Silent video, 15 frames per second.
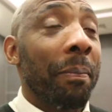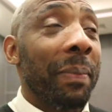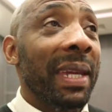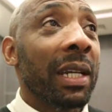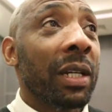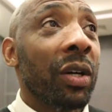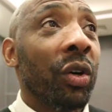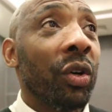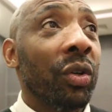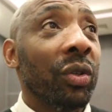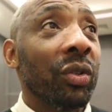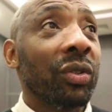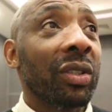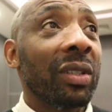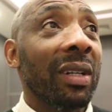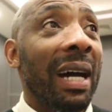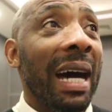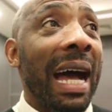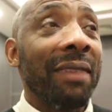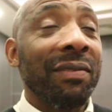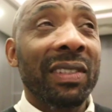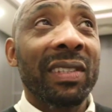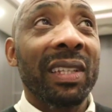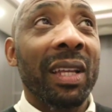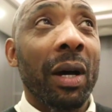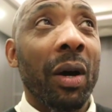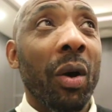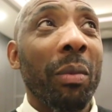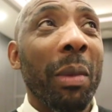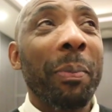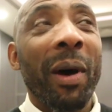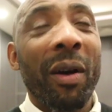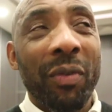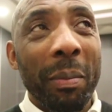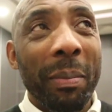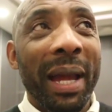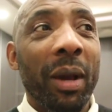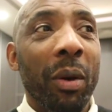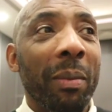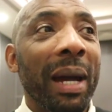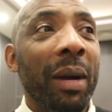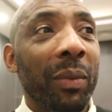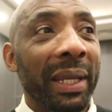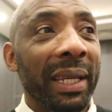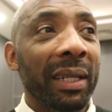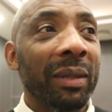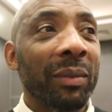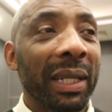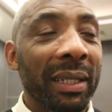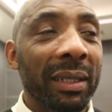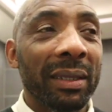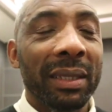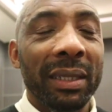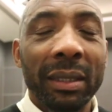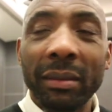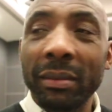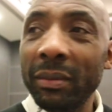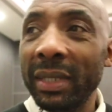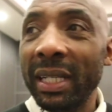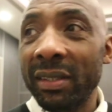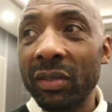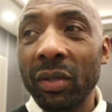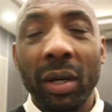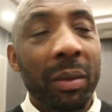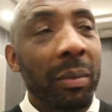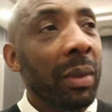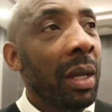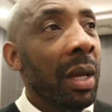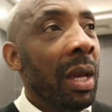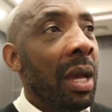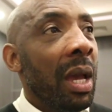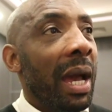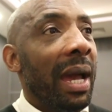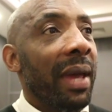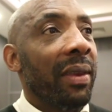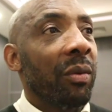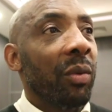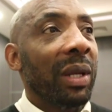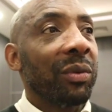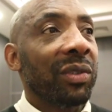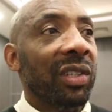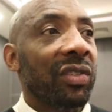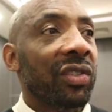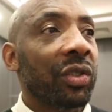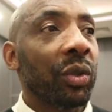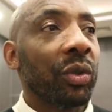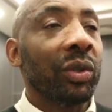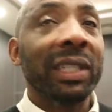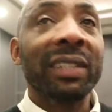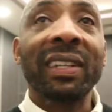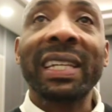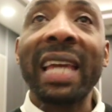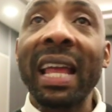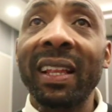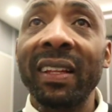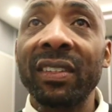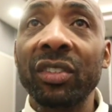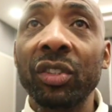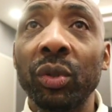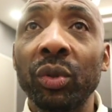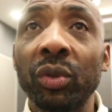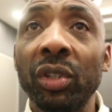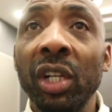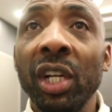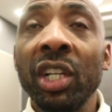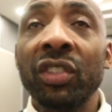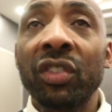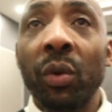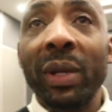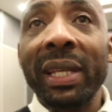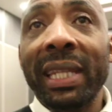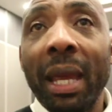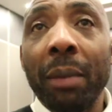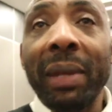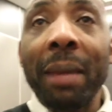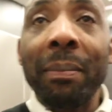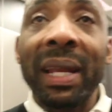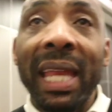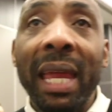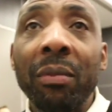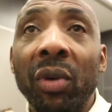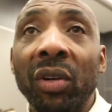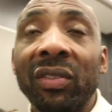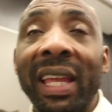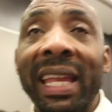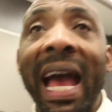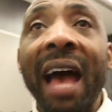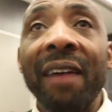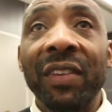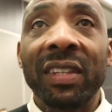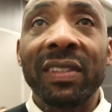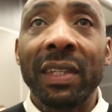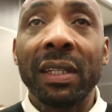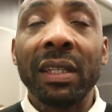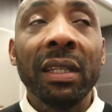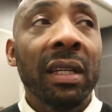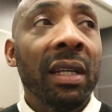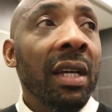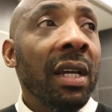Being called Iverson at home, apart from my old man when he, when he, when I saw him. And when he was at school, it's a Catholic school, so when he kept getting my name wrong, say Iverson,